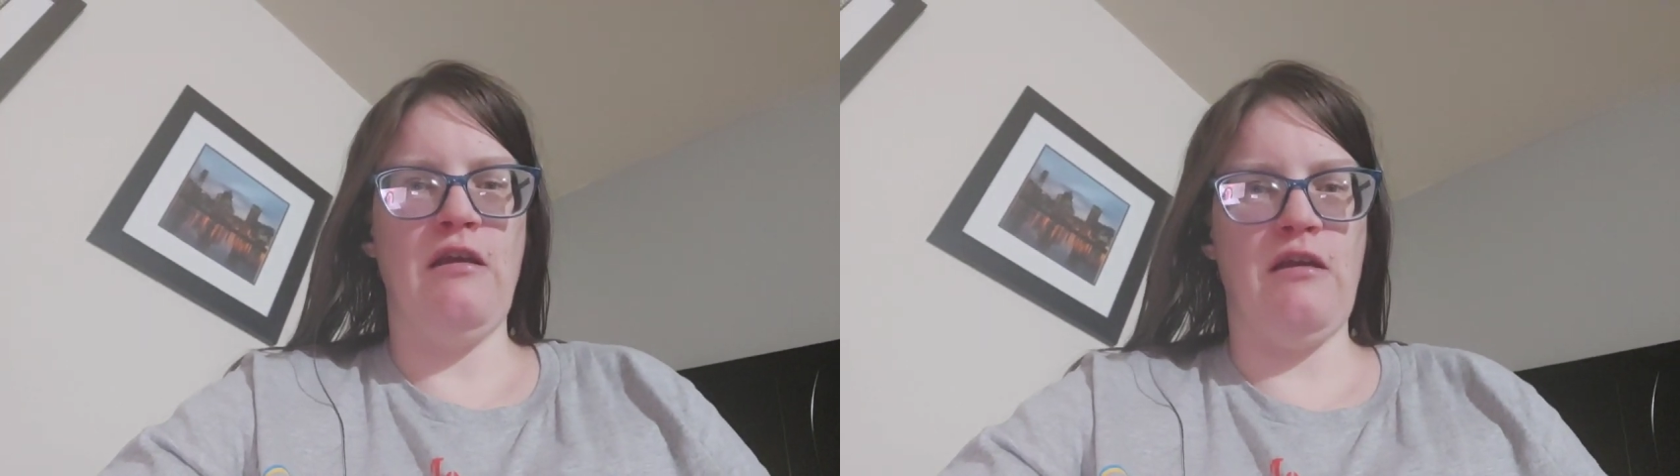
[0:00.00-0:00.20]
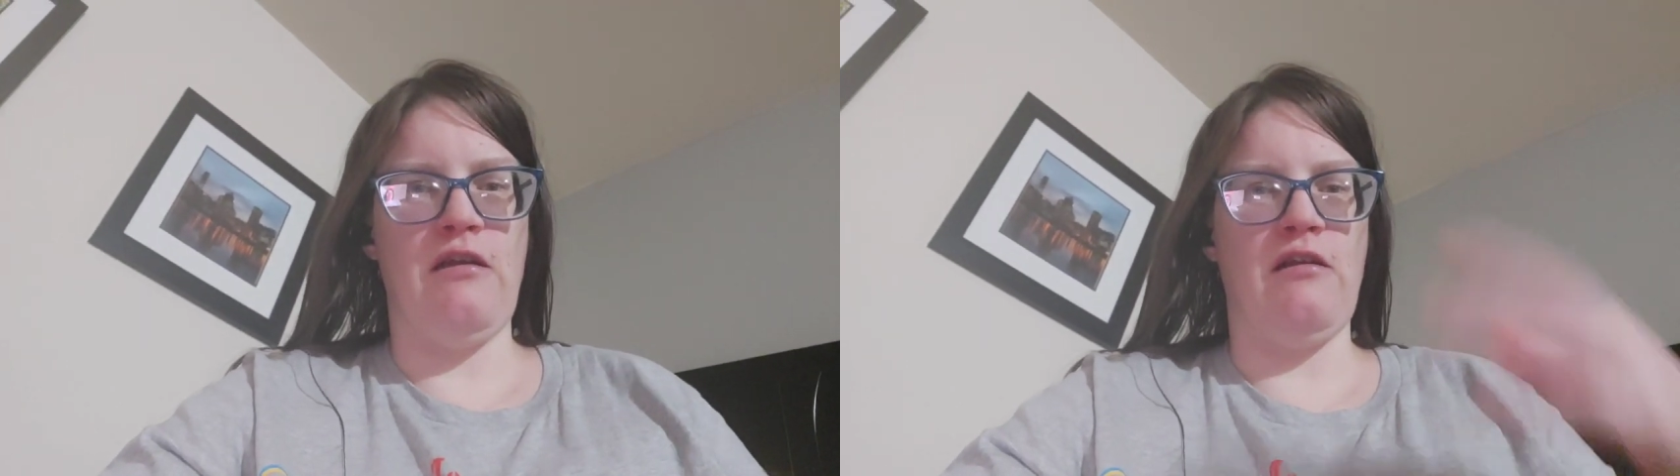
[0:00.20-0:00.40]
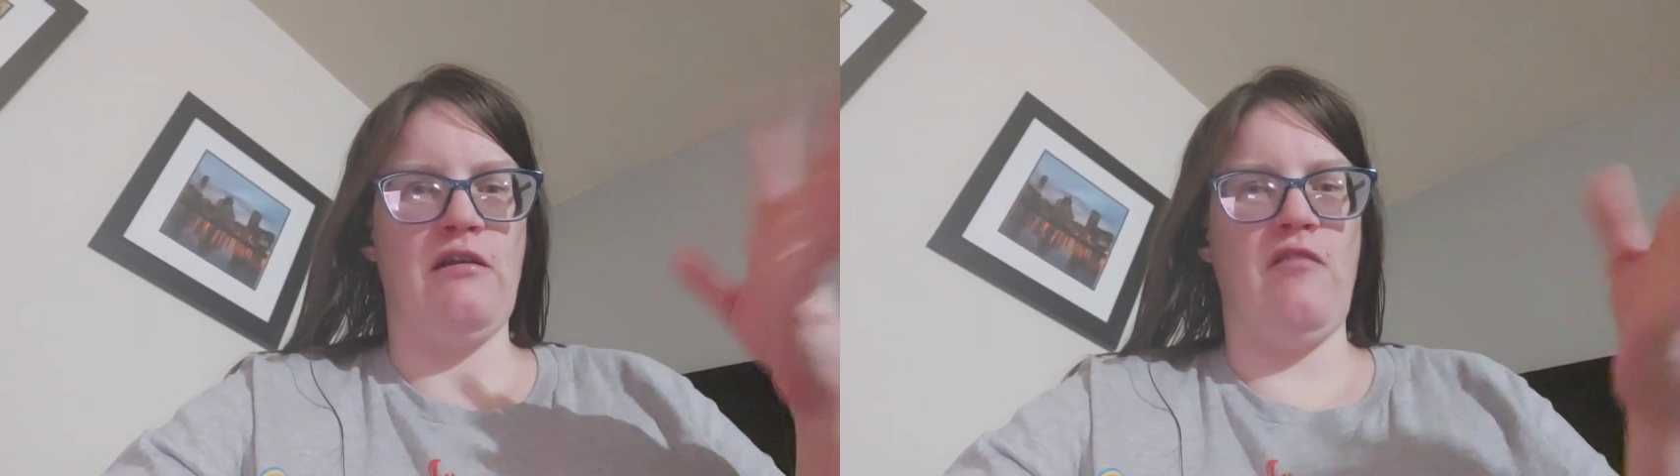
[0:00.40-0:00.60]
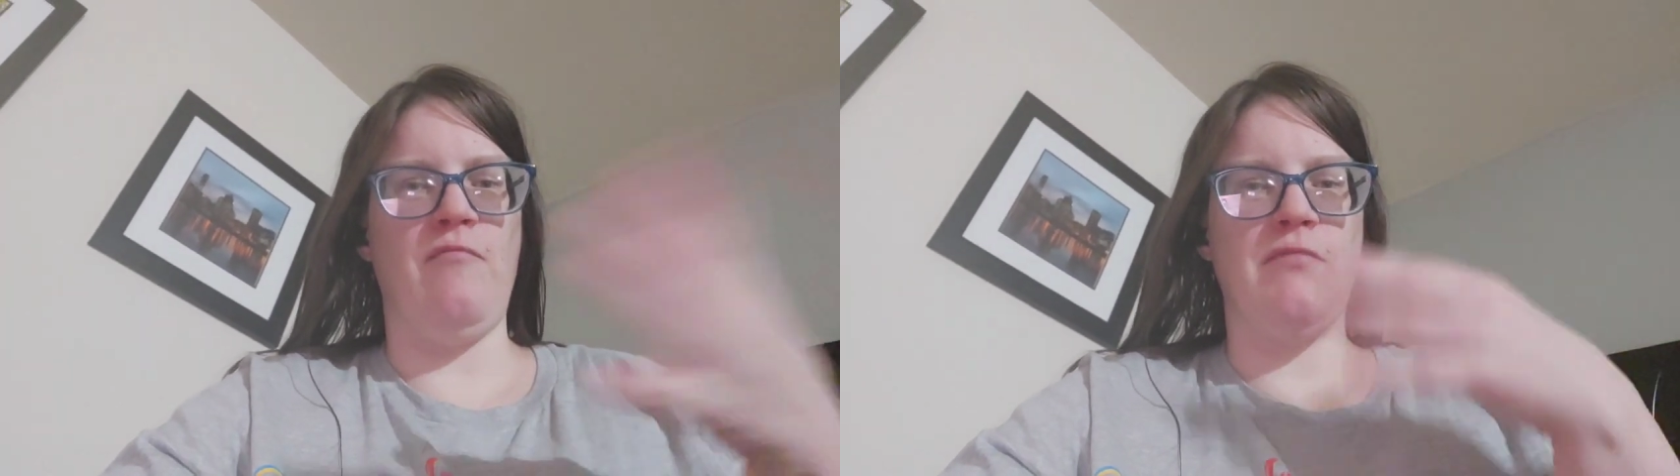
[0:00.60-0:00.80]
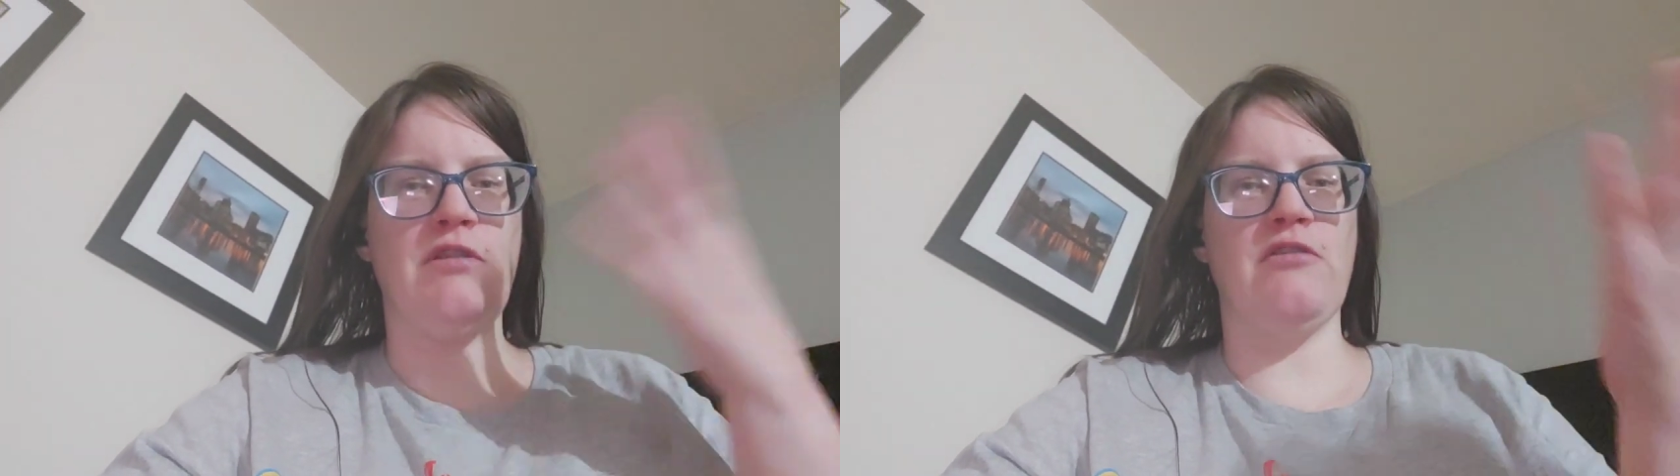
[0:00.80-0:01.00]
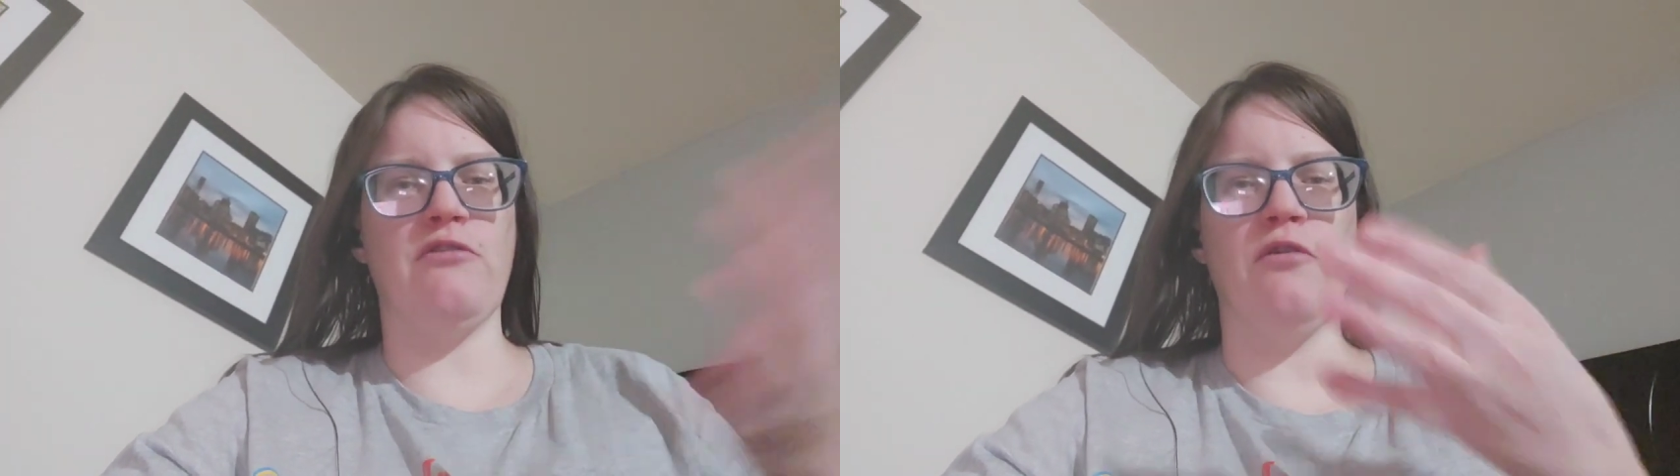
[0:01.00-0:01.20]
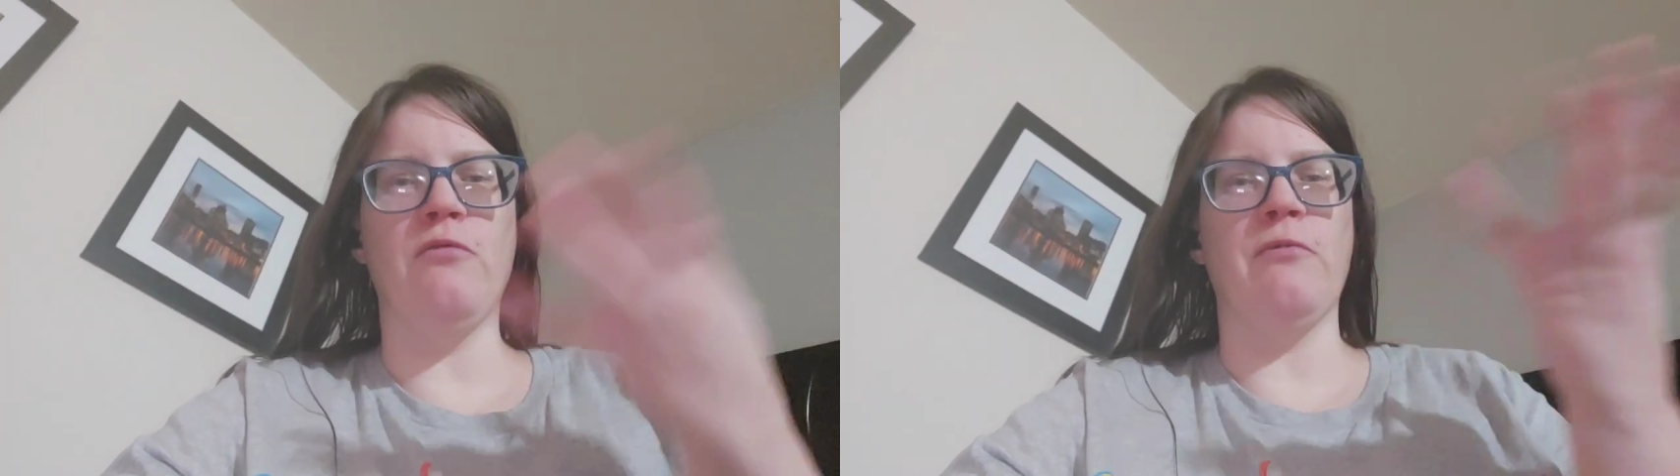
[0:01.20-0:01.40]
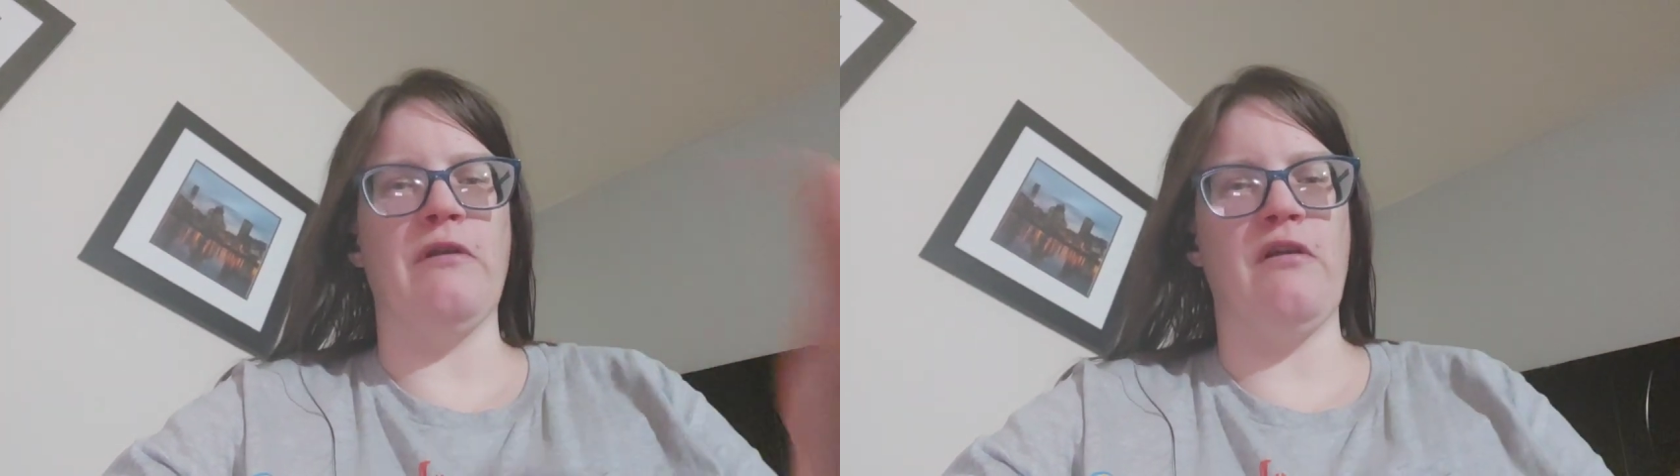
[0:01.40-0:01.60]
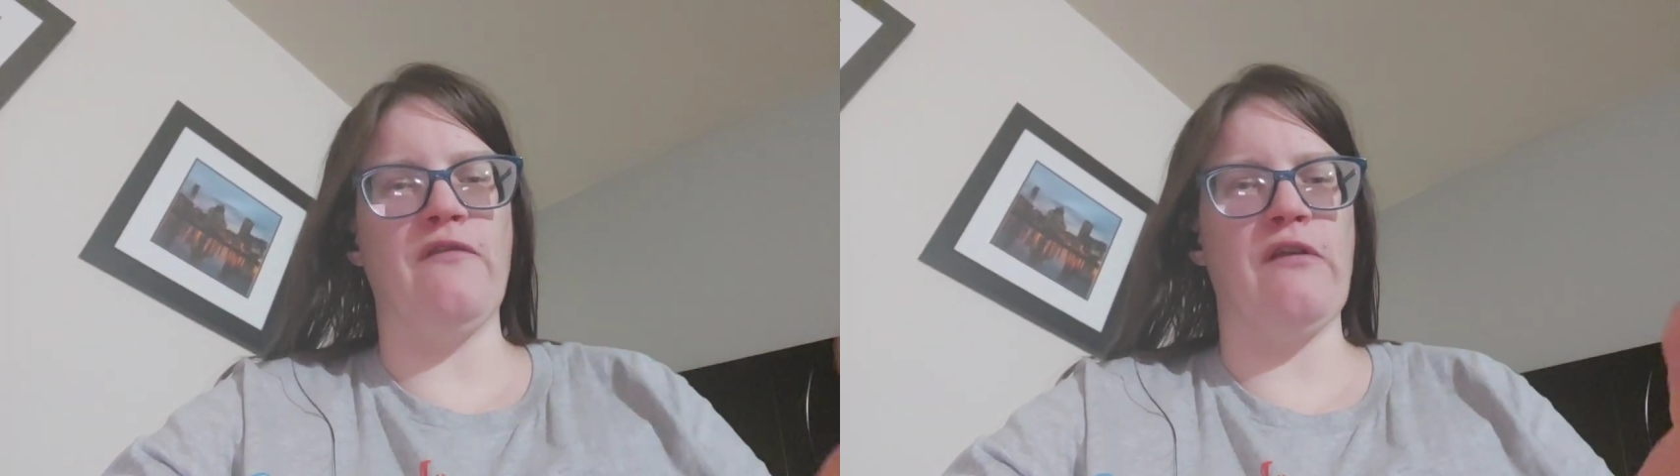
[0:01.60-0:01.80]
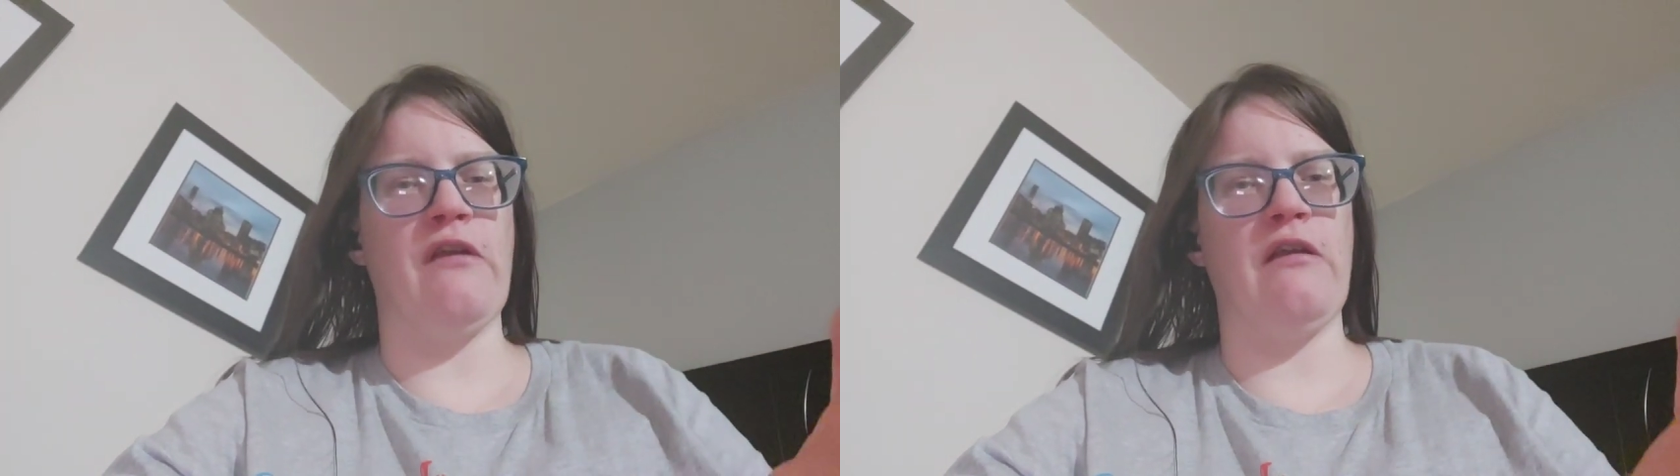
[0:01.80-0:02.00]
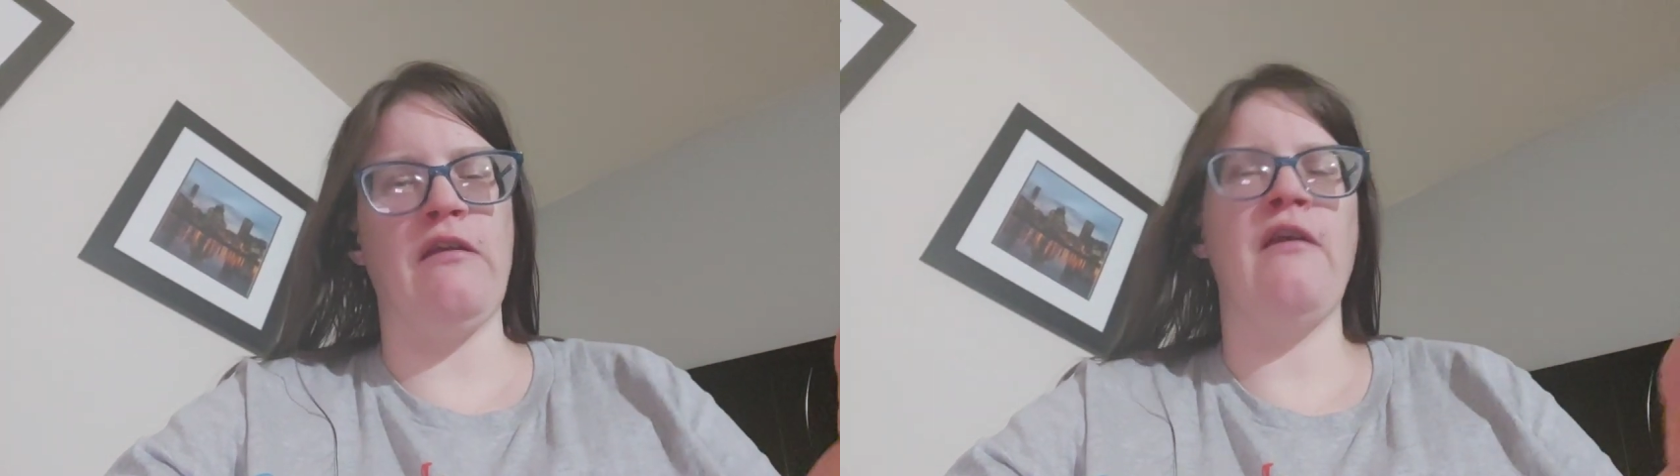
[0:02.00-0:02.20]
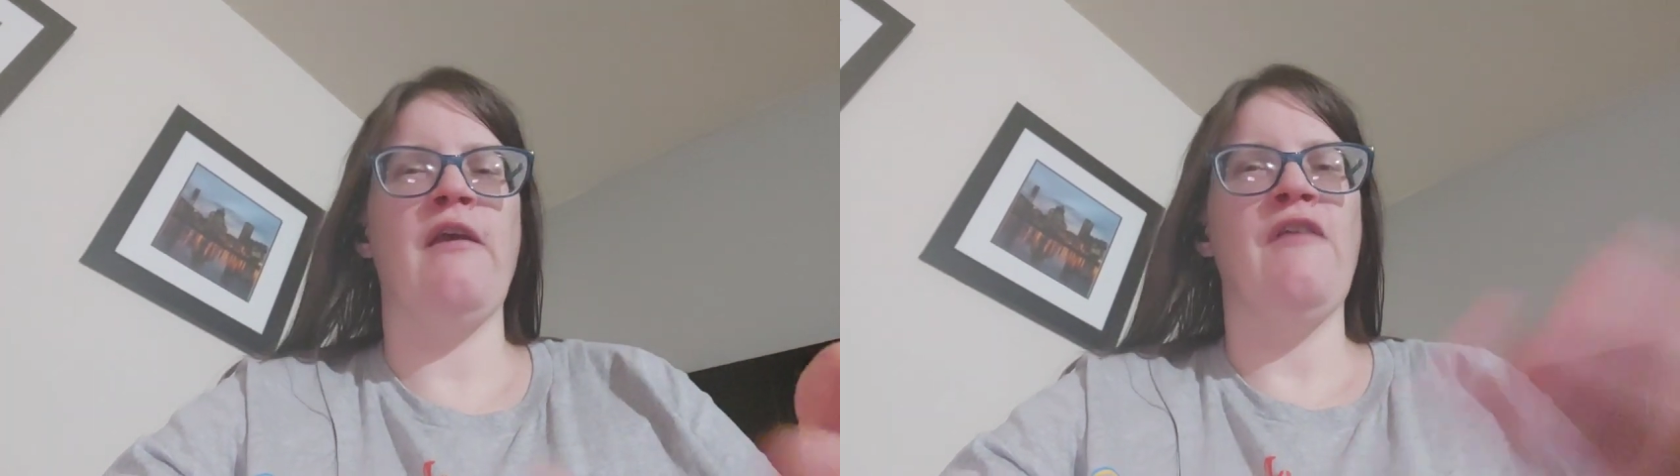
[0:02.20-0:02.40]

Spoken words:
and I'm still recovering.